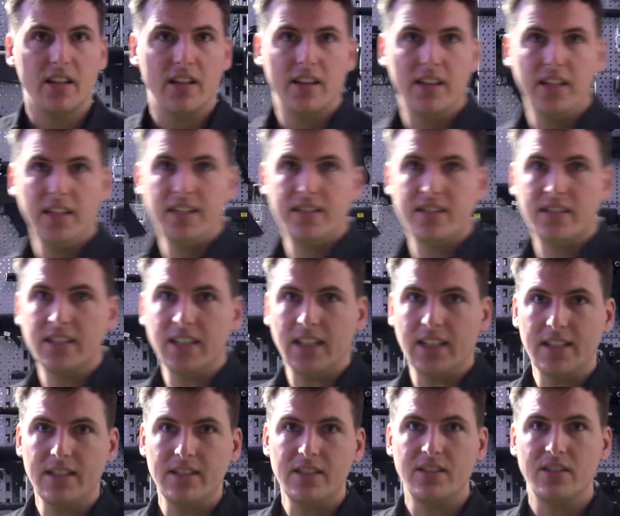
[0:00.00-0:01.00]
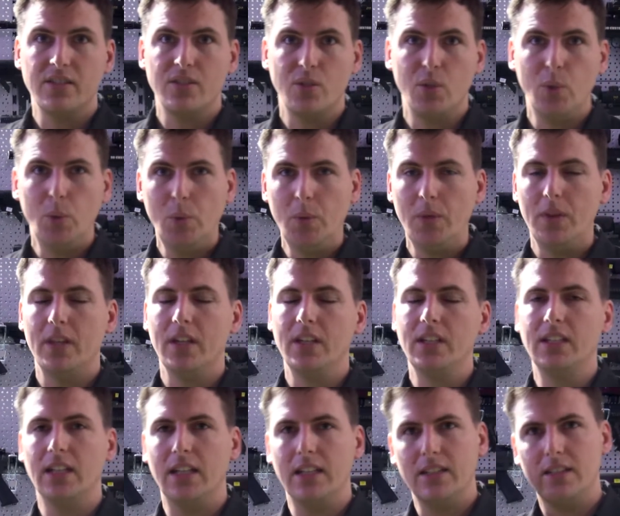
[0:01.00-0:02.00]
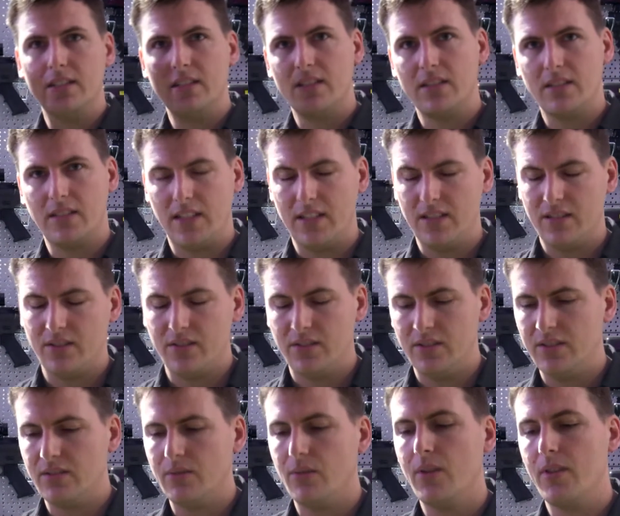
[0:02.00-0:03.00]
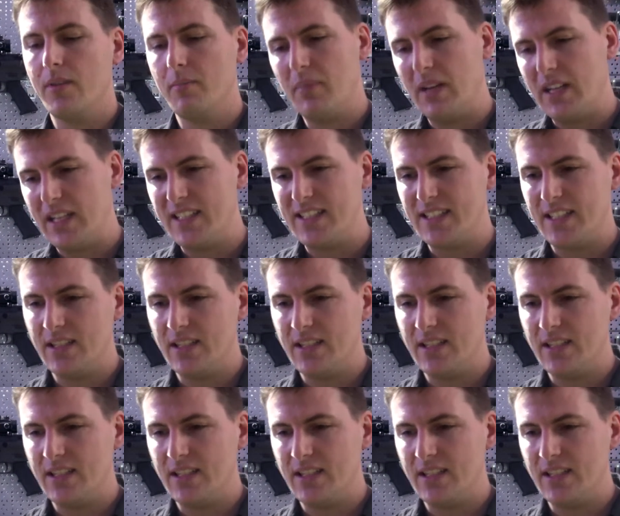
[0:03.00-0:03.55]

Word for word: these guns to the gun sensors or the body